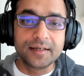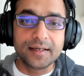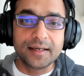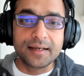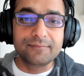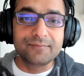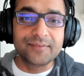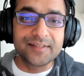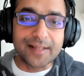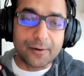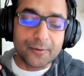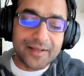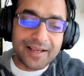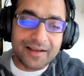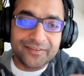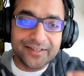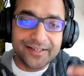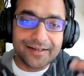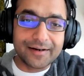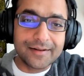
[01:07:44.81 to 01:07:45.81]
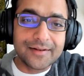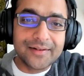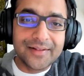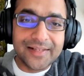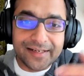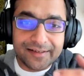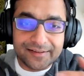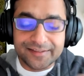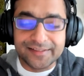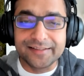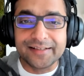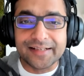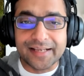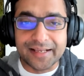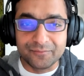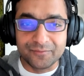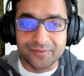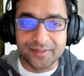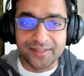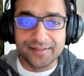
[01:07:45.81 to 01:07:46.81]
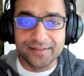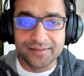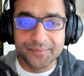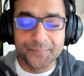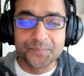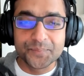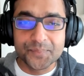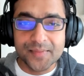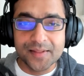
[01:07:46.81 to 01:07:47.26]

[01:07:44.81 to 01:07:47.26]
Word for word: and without having kind of LinkedIn envy,